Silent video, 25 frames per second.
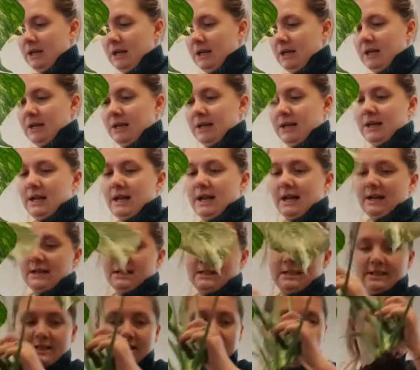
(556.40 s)
And
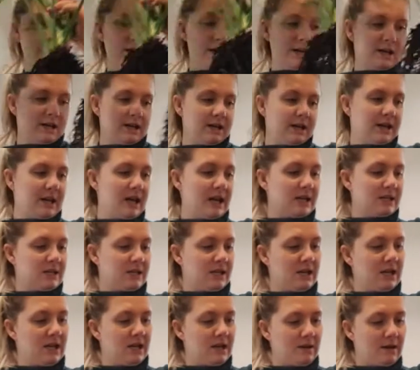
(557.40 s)
next I get
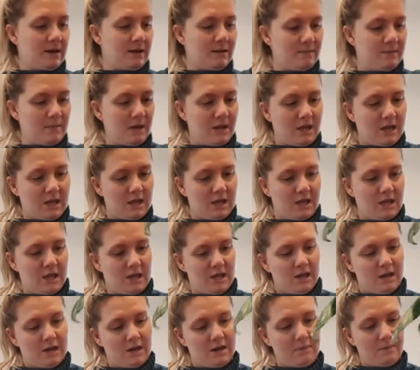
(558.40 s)
him
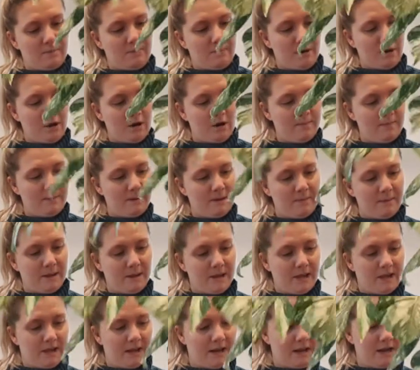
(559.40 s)
in, pop him
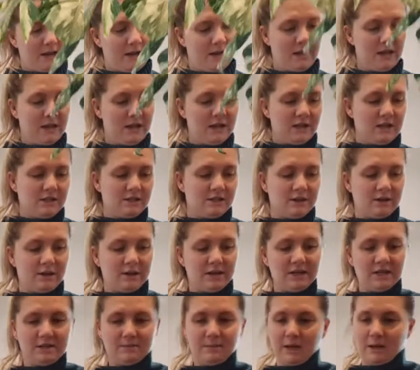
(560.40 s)
in. So I
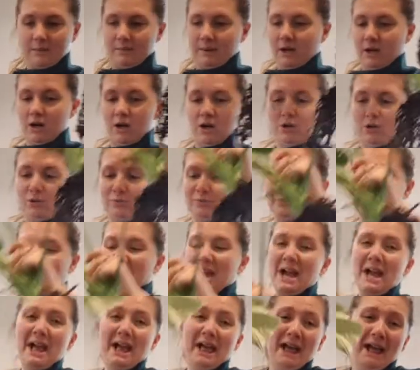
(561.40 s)
need to make a bigger hole.
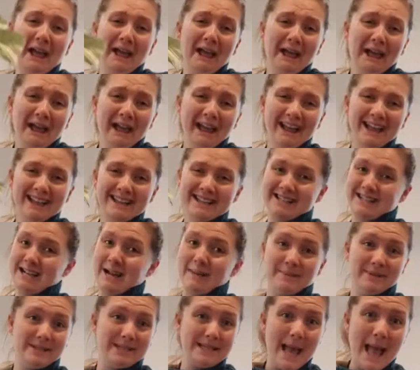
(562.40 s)
This
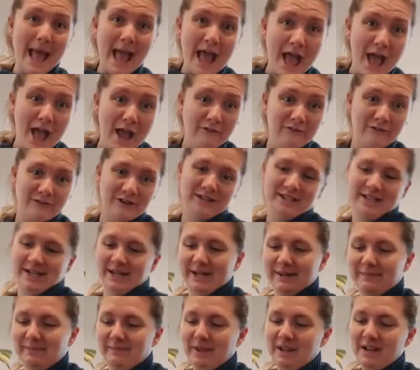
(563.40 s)
happens every
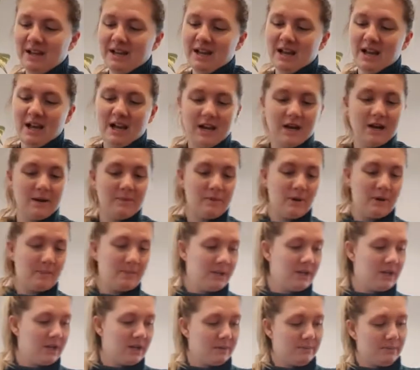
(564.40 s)
time. And I'm probably
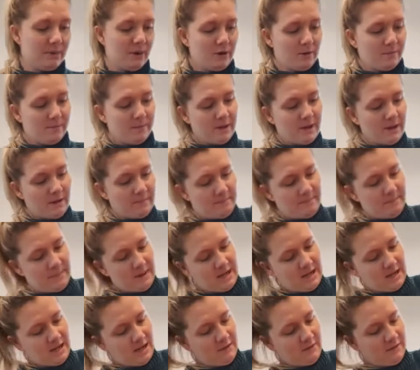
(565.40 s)
going to pop a
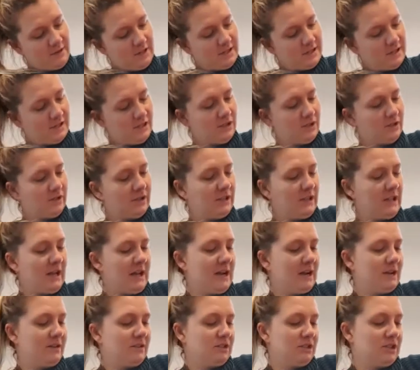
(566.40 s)
bit of this soil
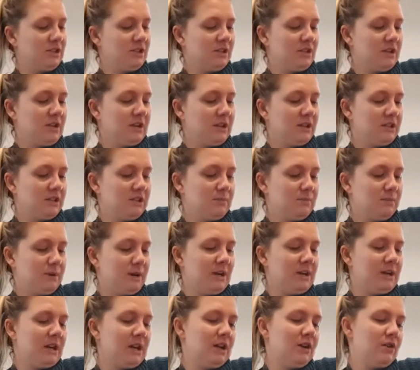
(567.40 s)
out just so I can
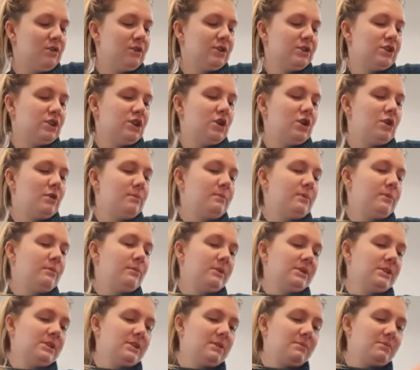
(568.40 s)
sprinkle it on top
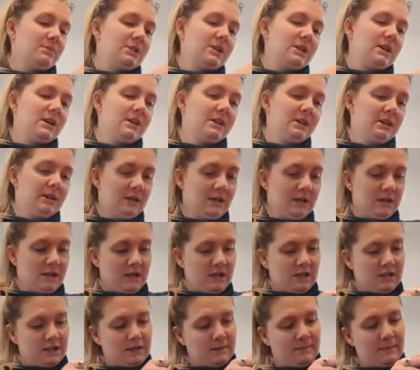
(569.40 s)
once I'm done
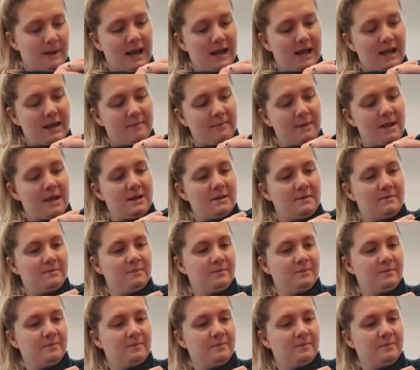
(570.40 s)
to pack him in.